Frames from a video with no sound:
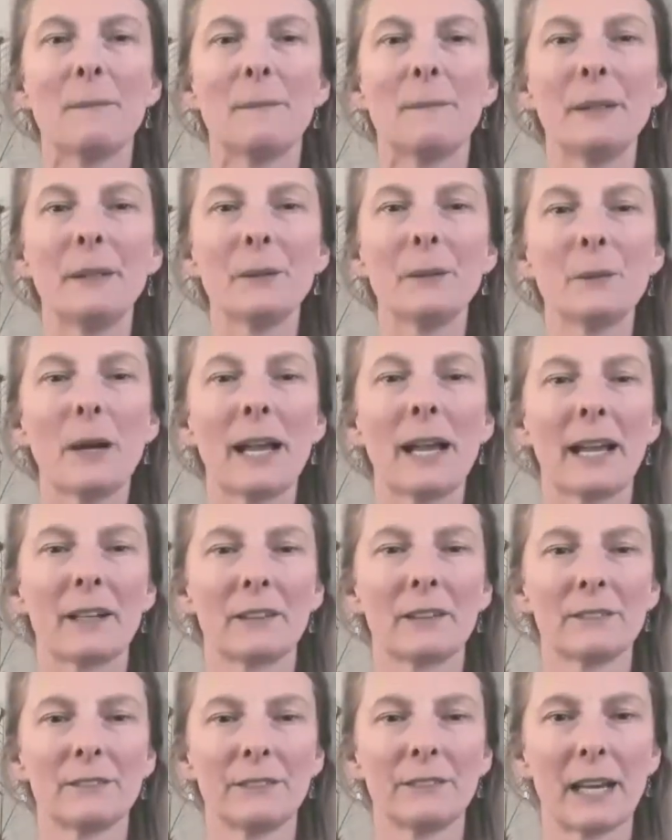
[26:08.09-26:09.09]
be
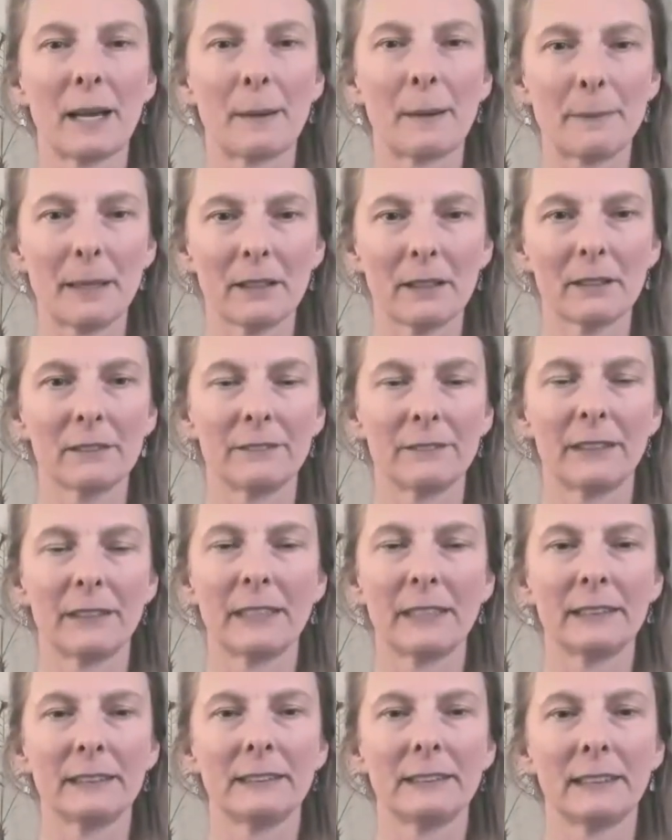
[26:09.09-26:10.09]
aware of that
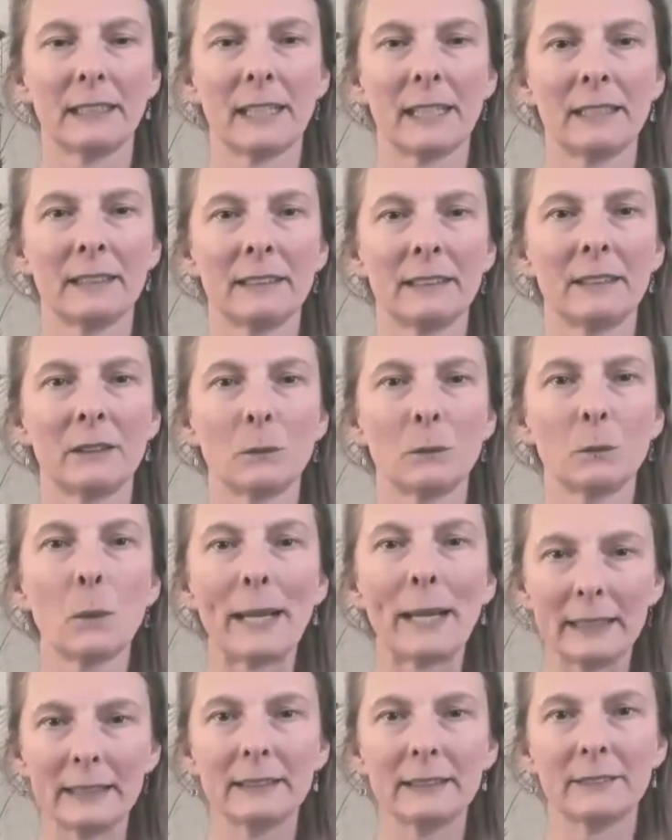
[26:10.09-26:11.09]
pelvis and the
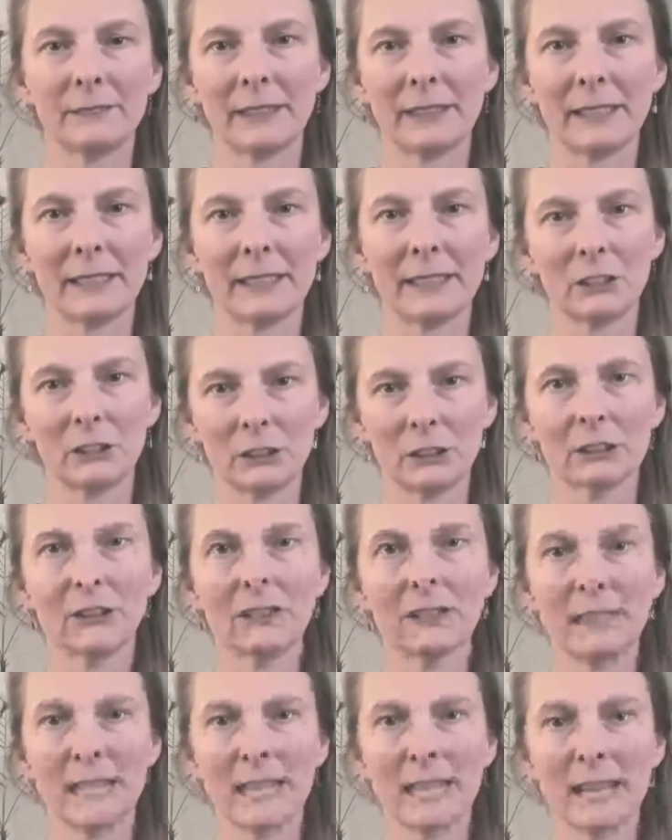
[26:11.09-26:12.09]
weight of it
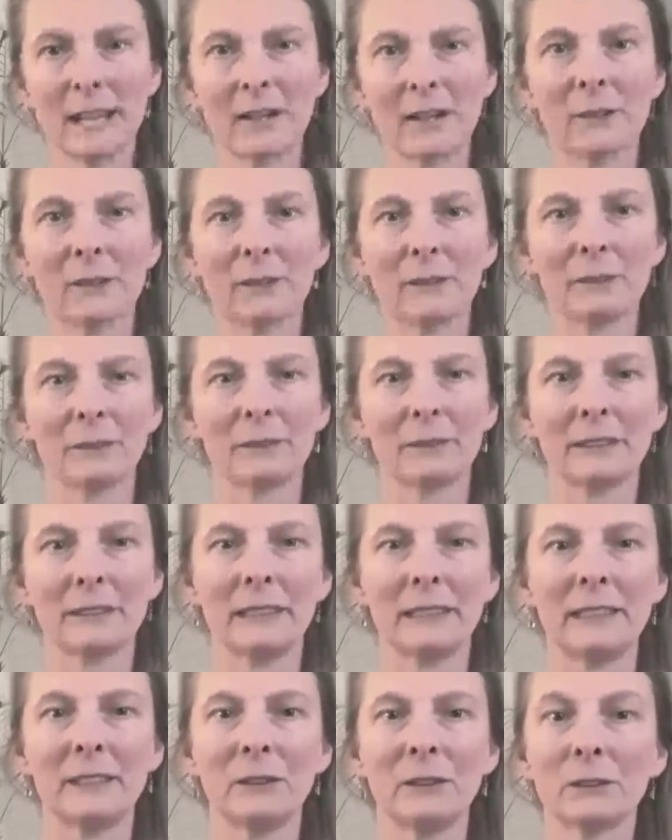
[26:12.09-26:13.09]
just now
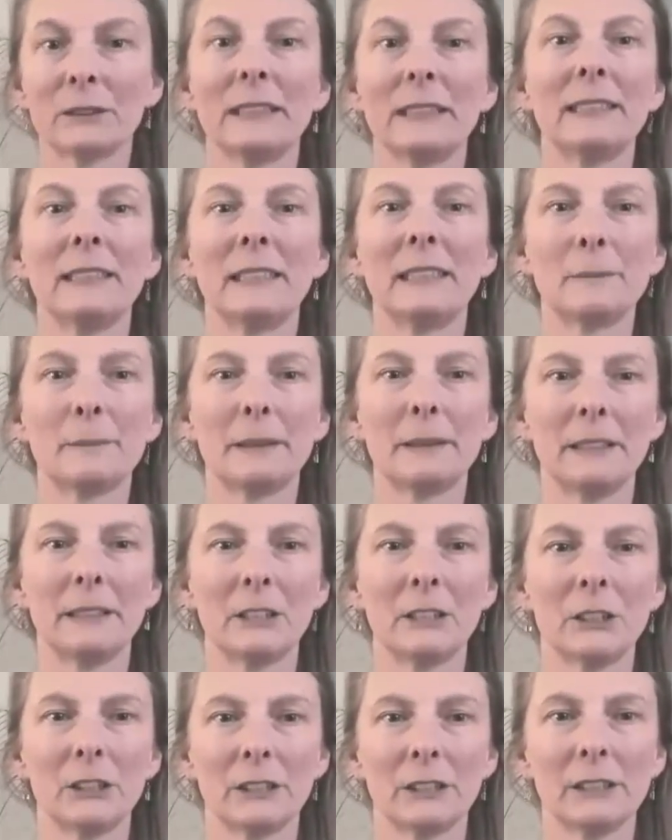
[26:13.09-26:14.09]
in your sitting
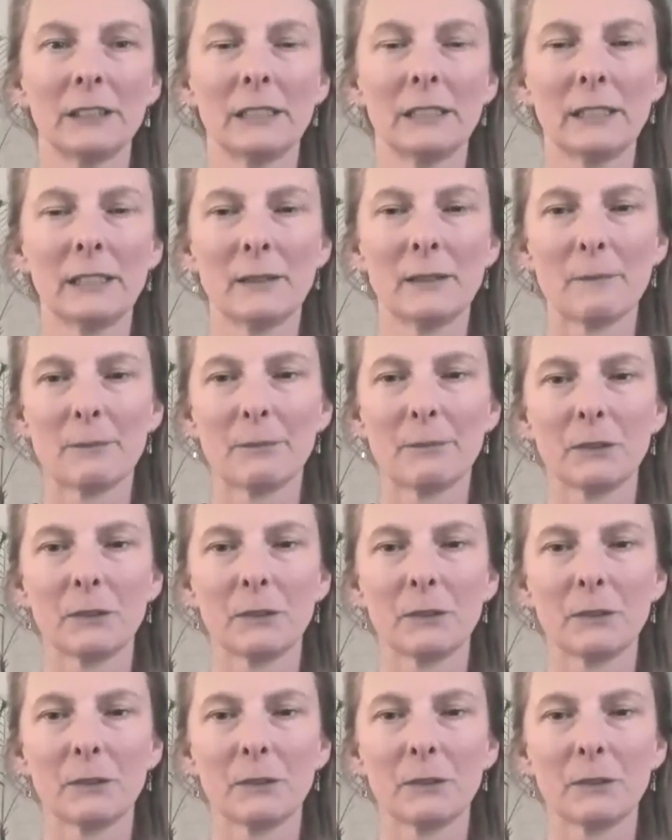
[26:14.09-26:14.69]
position.